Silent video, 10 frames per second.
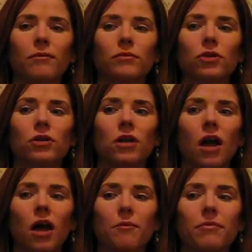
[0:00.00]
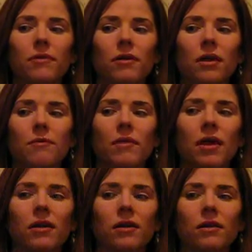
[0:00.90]
look up and
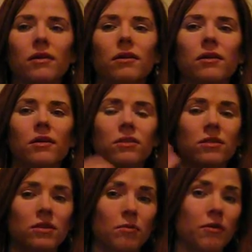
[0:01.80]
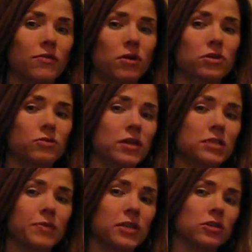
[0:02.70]
make some of those
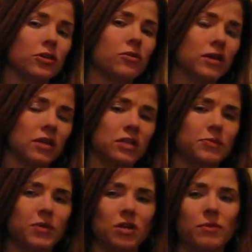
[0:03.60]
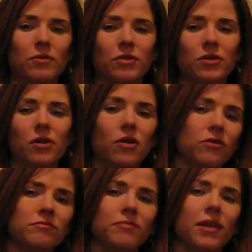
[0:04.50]
recipes, or you can experiment with your
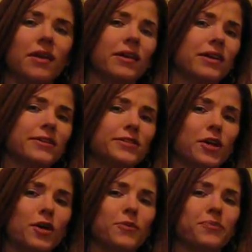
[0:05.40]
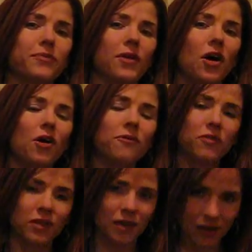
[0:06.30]
own. So
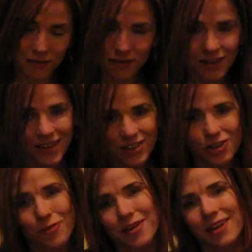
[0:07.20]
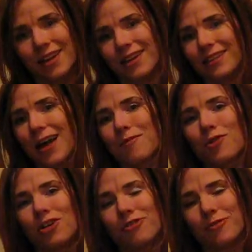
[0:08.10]
hopefully you'll be getting a lot
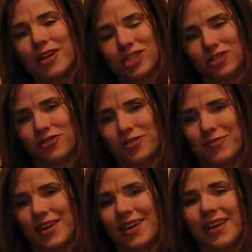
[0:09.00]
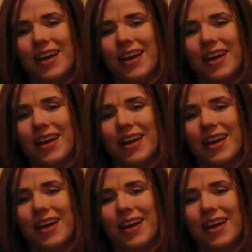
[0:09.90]
more information from me